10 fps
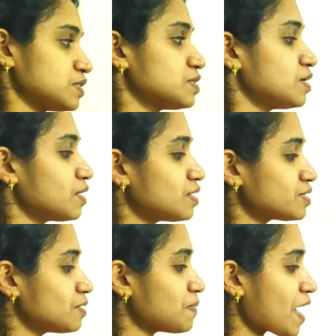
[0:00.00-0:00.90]
central
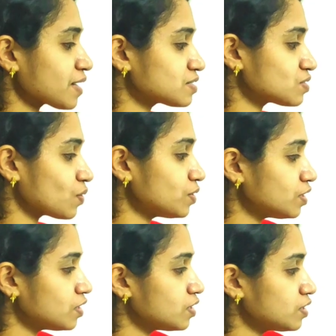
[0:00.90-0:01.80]
slip acts
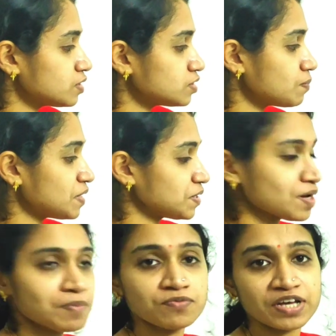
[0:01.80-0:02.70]
on the
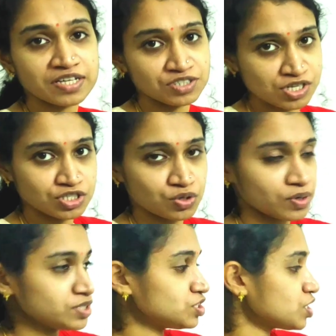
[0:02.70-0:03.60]
metacarpophalangeal
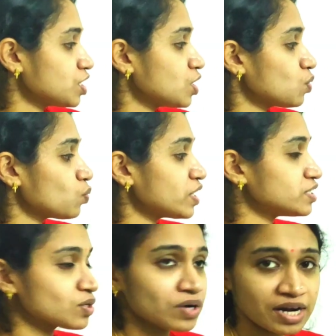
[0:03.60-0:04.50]
joint, while
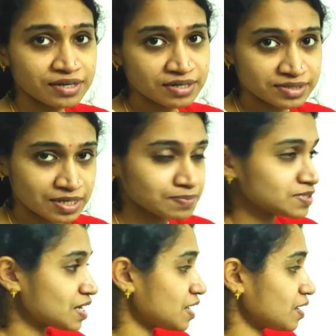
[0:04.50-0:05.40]
the collateral
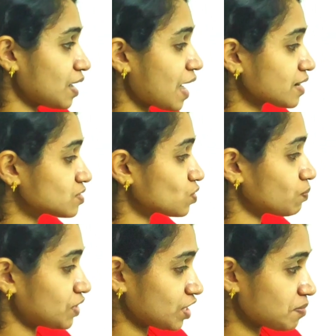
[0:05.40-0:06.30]
slips acts
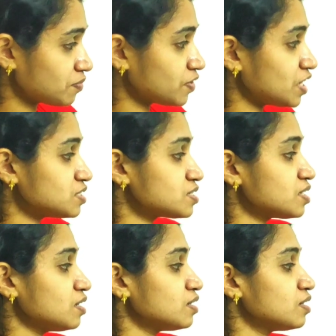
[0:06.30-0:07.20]
on
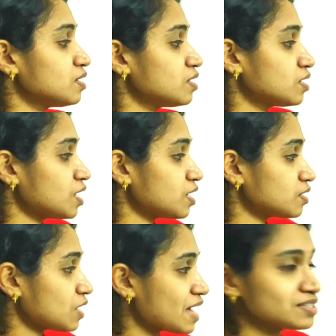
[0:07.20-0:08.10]
metacarpophalangeal
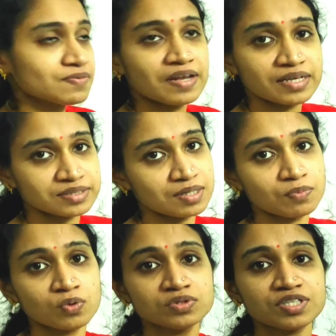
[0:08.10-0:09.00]
as well as the
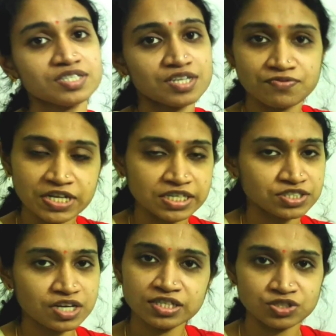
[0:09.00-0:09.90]
both
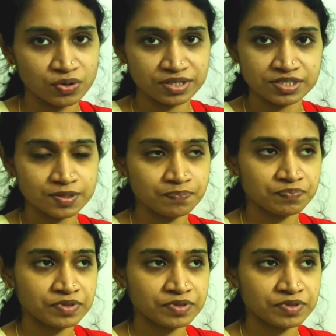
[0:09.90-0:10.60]
interphalangeal joints.